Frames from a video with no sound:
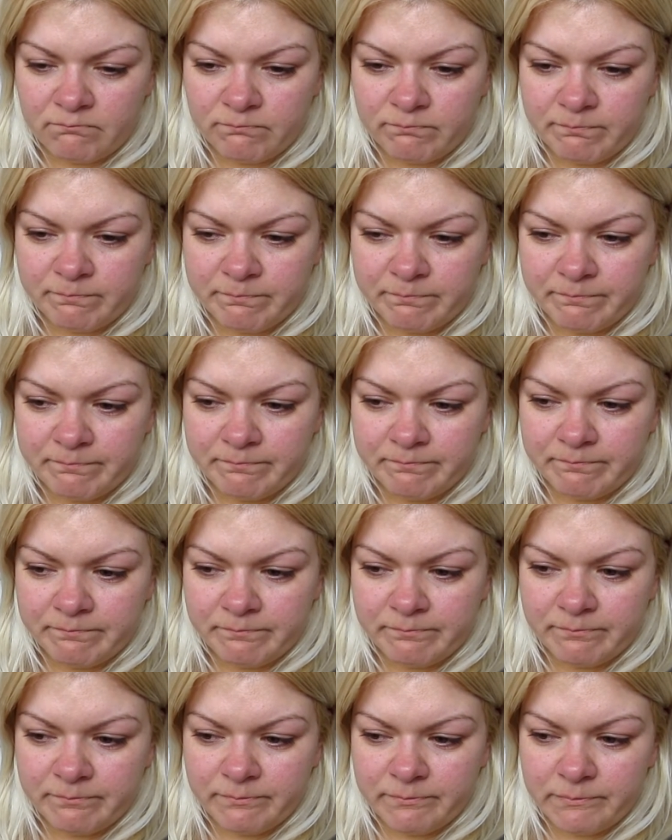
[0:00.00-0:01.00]

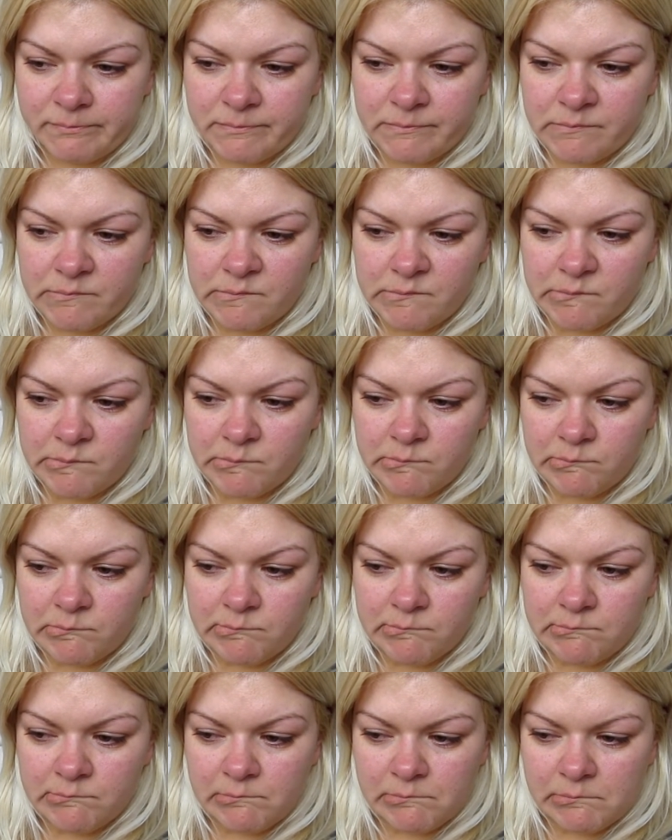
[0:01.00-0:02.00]

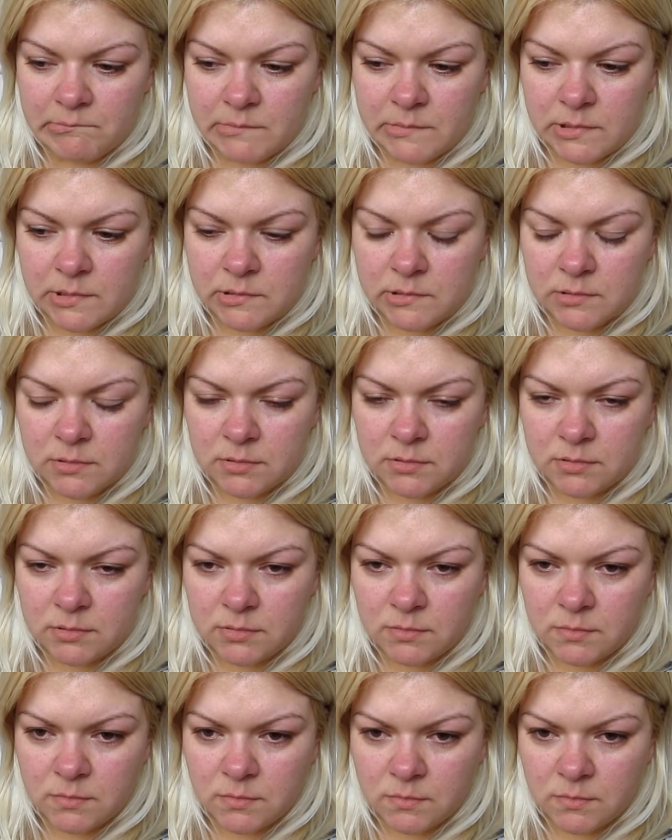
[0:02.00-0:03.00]

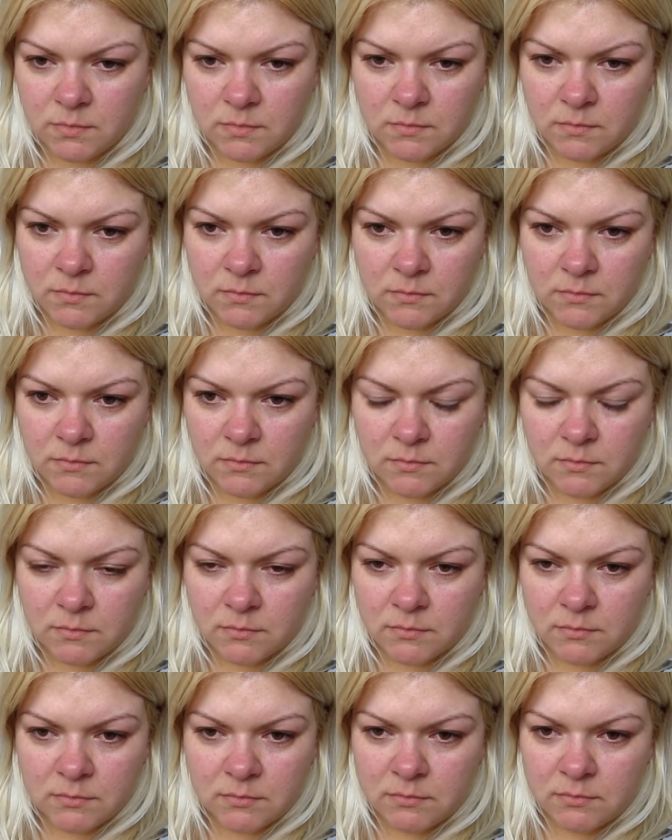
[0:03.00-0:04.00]

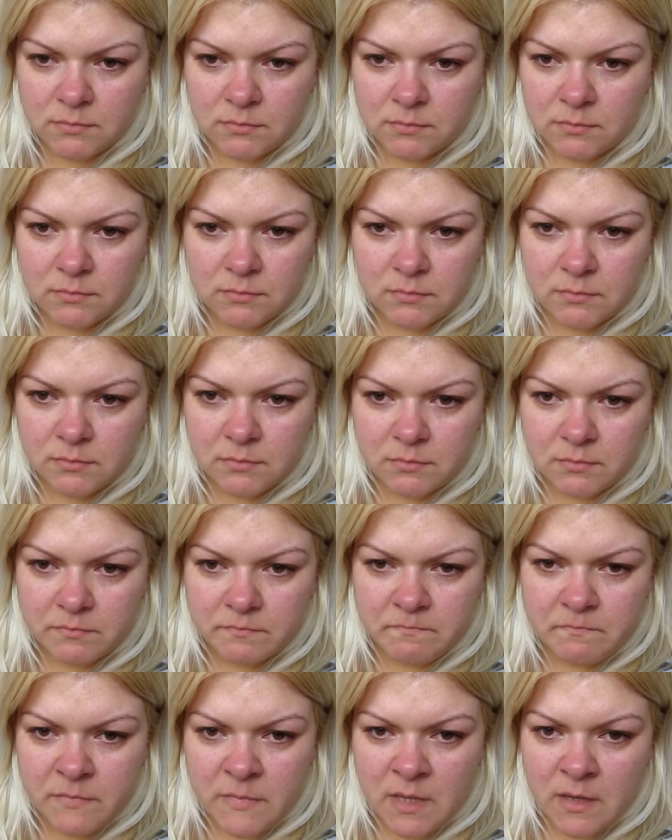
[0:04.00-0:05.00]

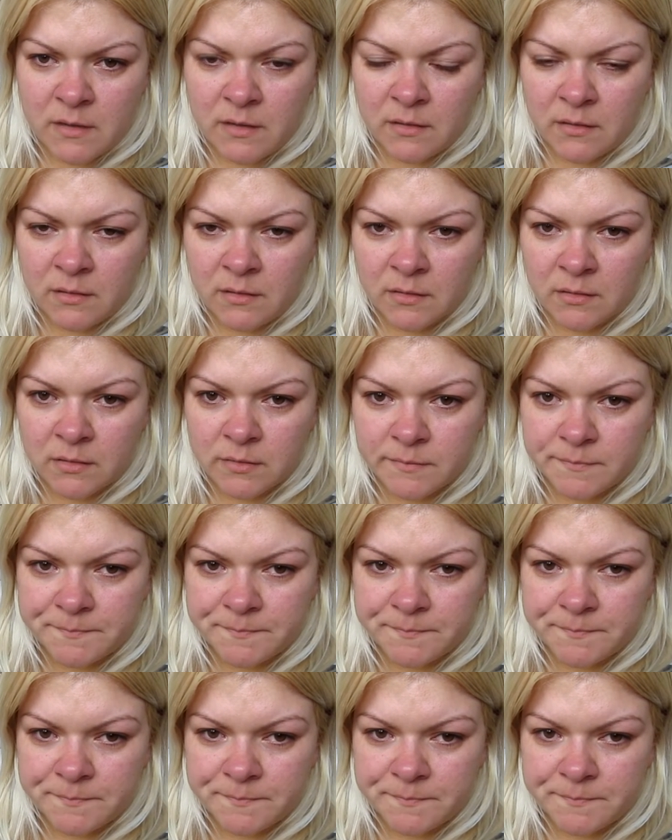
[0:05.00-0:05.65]
Nothing is said.